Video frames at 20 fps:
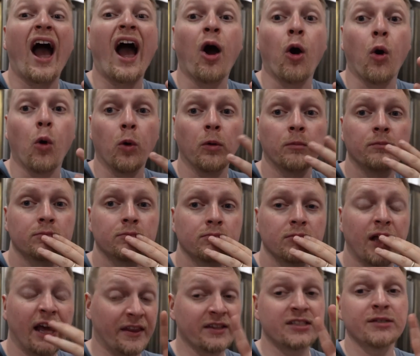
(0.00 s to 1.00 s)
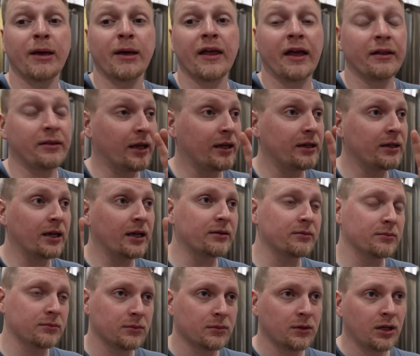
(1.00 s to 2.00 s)
at the distillery during the Whiskey
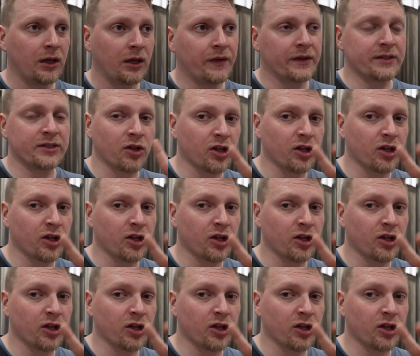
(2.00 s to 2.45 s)
Rebellion Festival that